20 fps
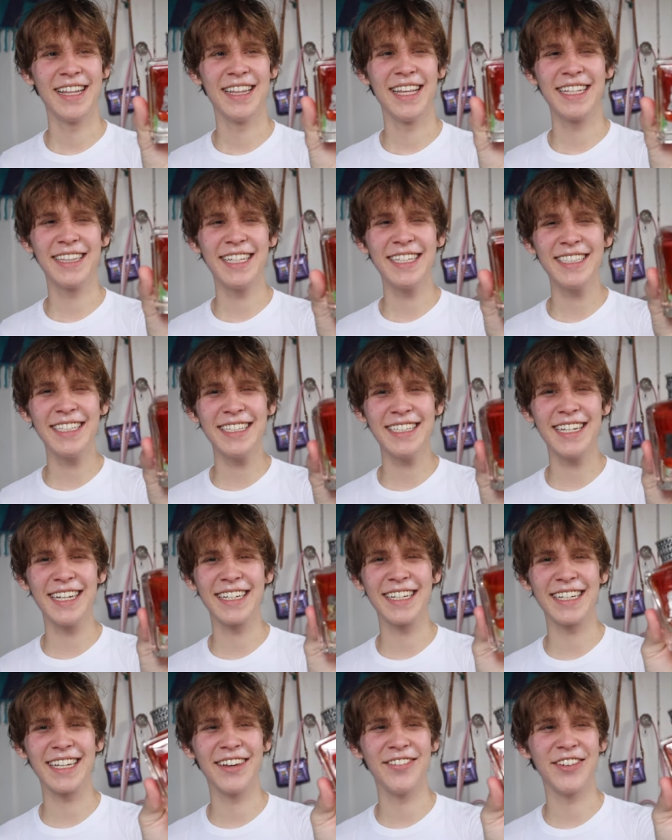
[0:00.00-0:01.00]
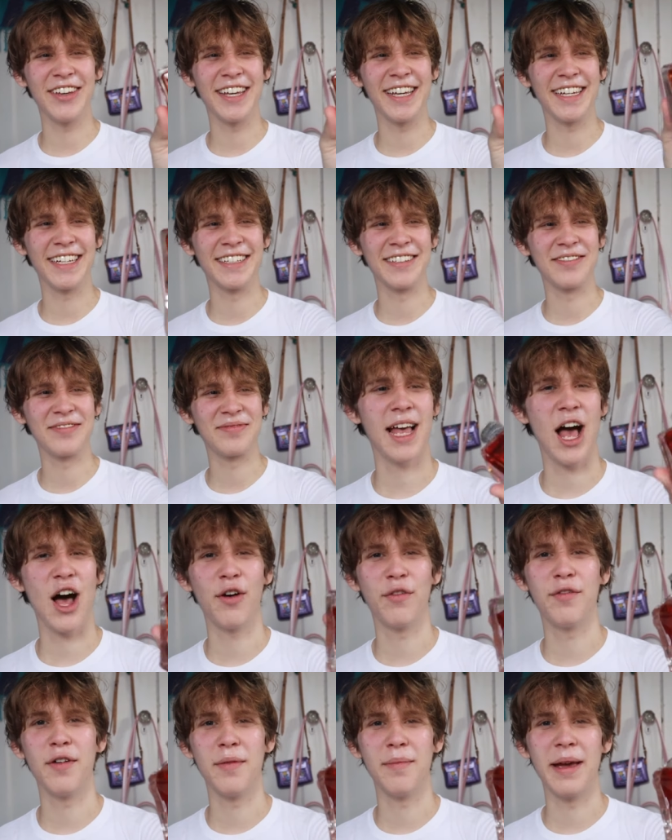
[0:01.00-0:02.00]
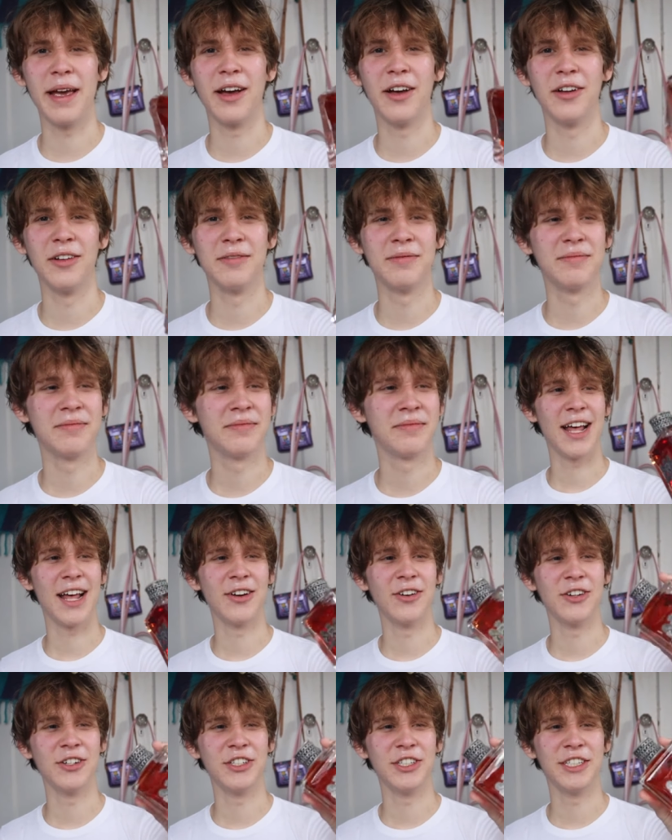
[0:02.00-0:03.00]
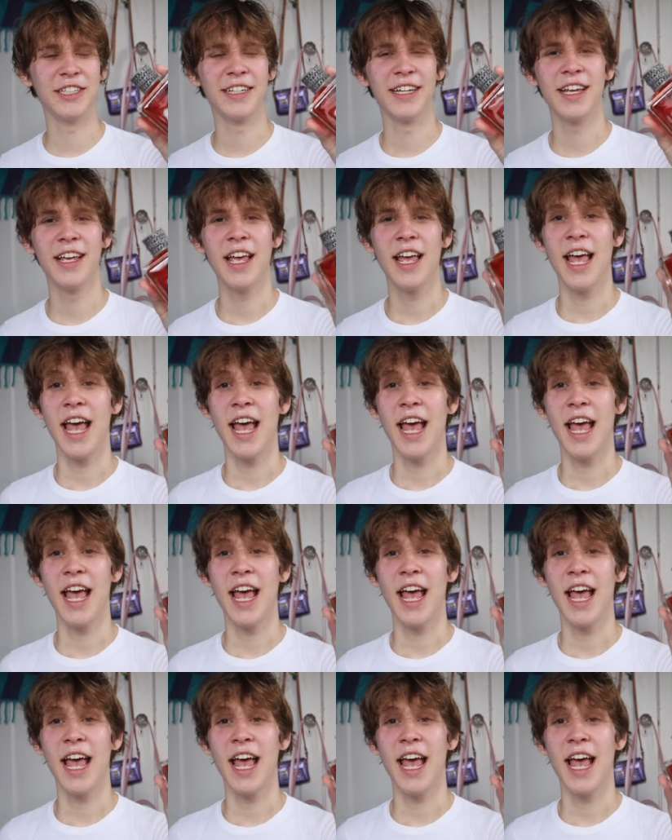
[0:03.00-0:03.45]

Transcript: Like this isn't giving alpha male energy.